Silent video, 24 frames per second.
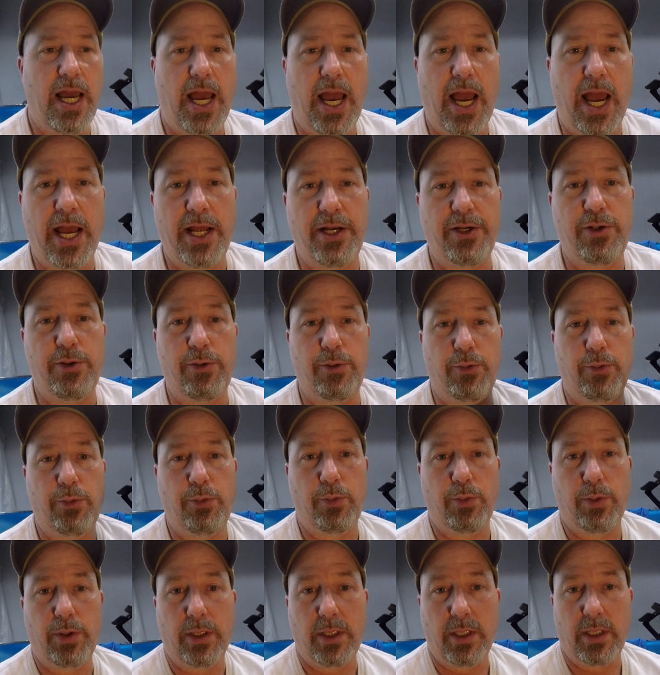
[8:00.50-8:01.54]
and do
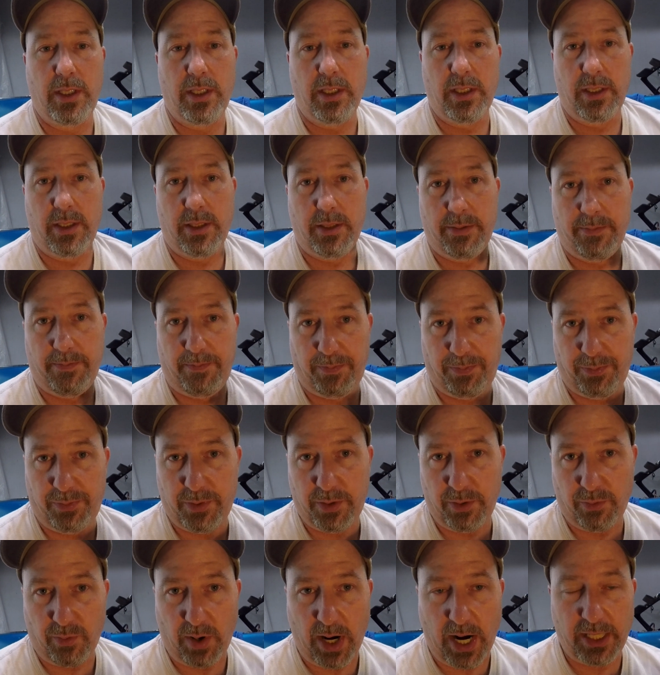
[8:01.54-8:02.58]

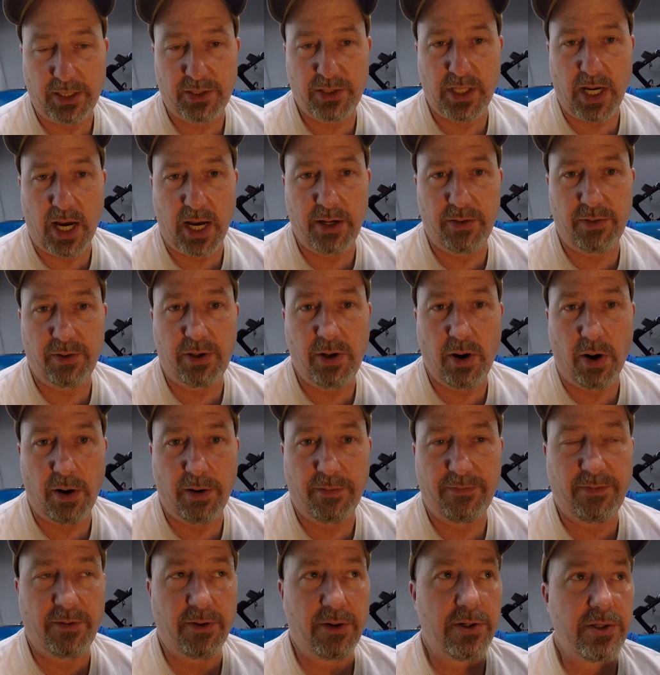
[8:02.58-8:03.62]
the right side of the car
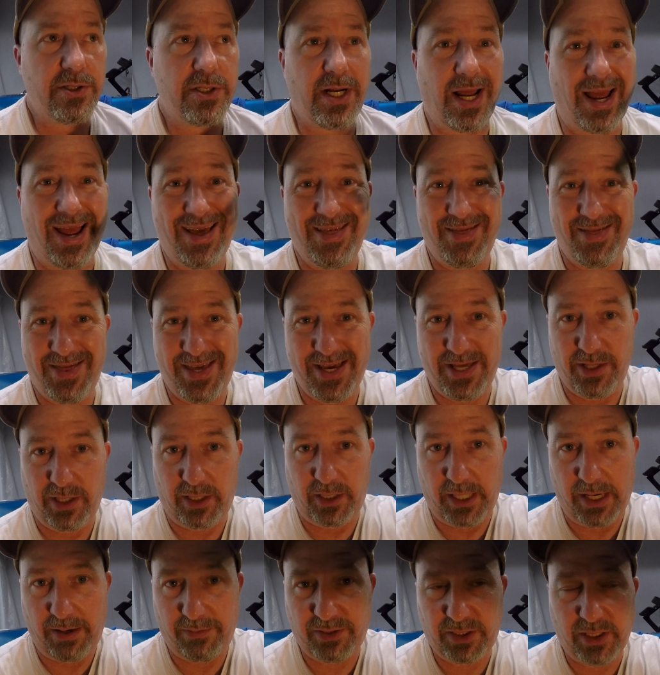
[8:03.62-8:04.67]
first, and then the
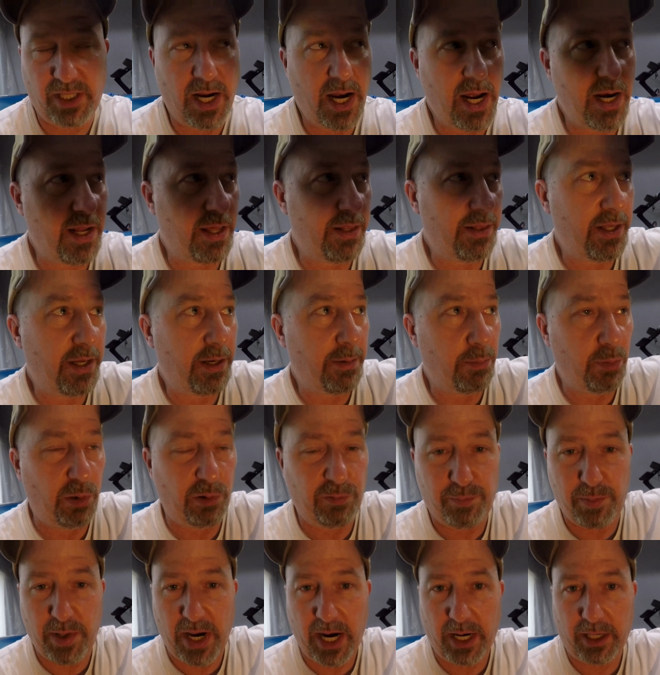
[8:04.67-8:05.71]
left side, and then
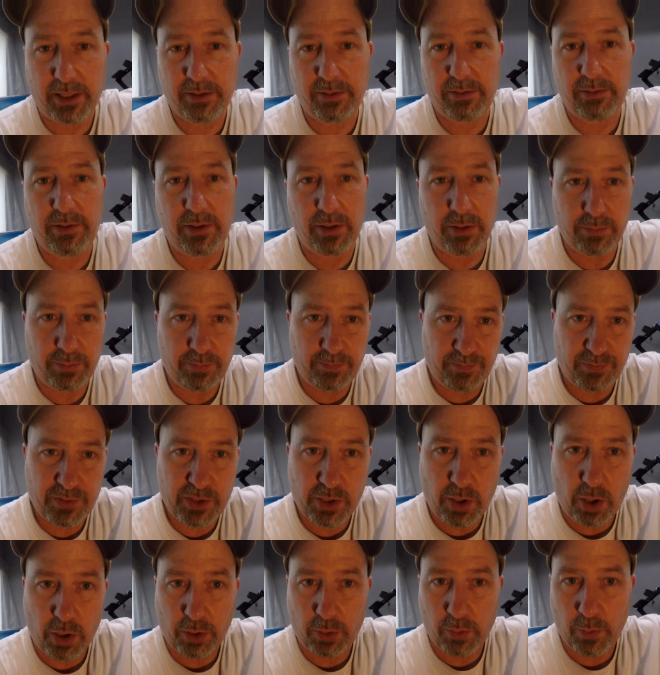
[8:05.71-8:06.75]
move back.
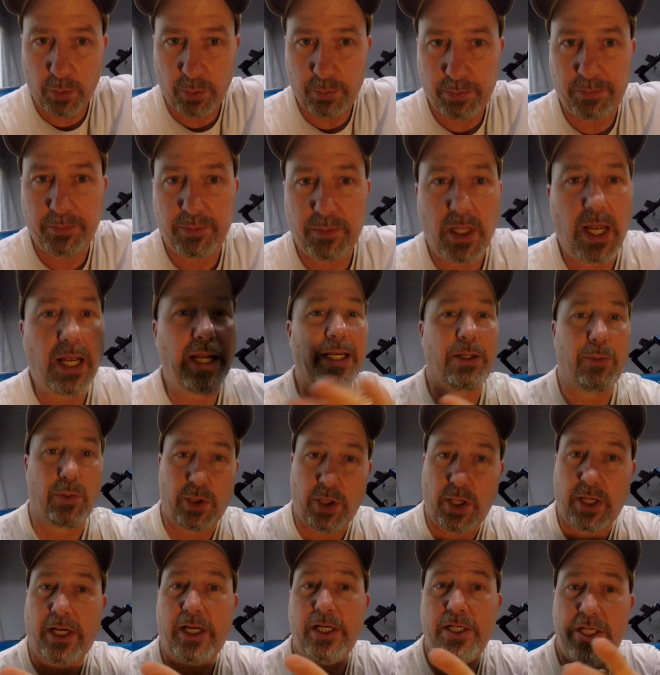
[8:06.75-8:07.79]
Start going. We're
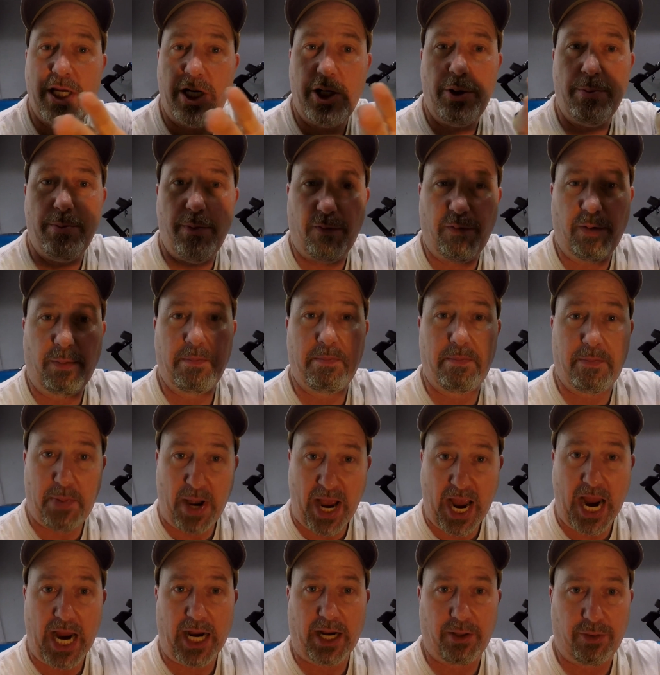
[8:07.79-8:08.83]
going to continue moving
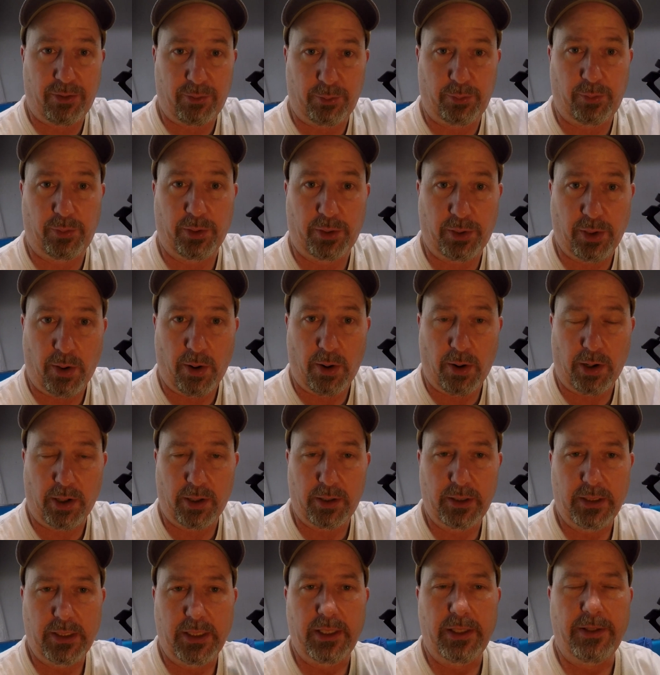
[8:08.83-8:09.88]
back through the car,
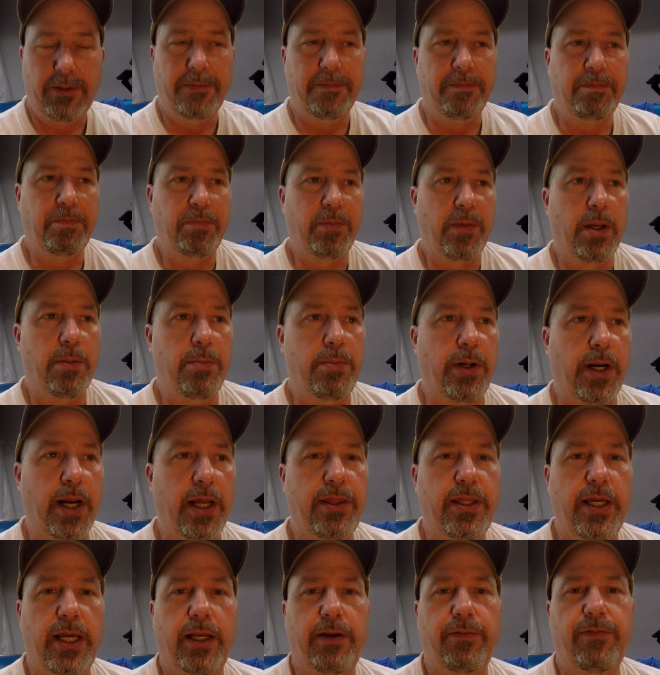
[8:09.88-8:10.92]
but I
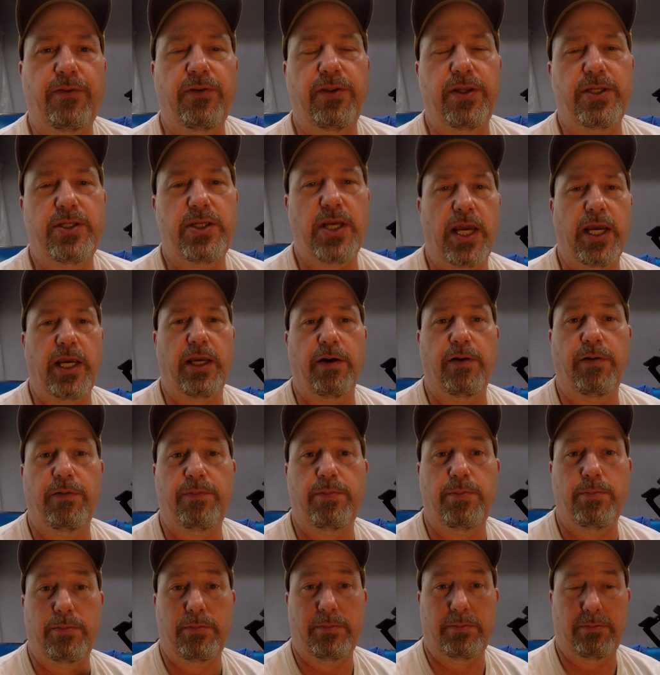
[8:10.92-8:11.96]
think for the sake of
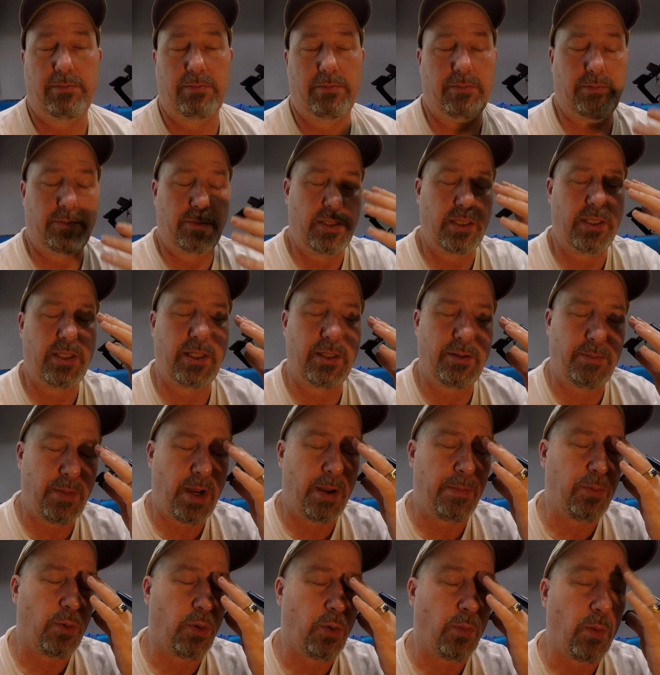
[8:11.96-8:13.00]
my
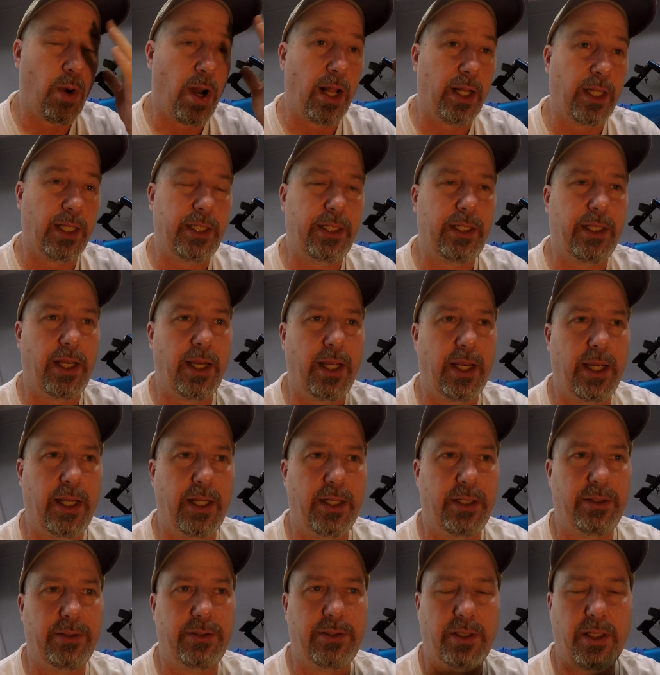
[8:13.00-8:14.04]
poor wallet
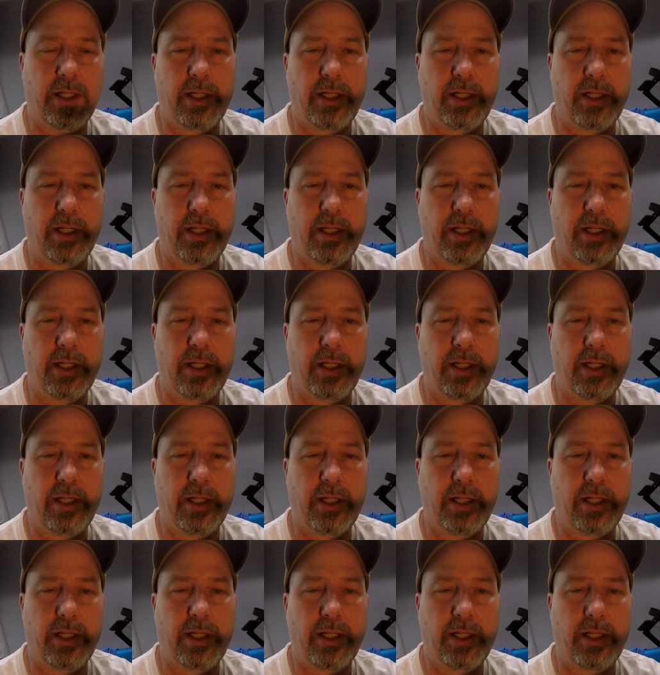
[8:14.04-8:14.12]
and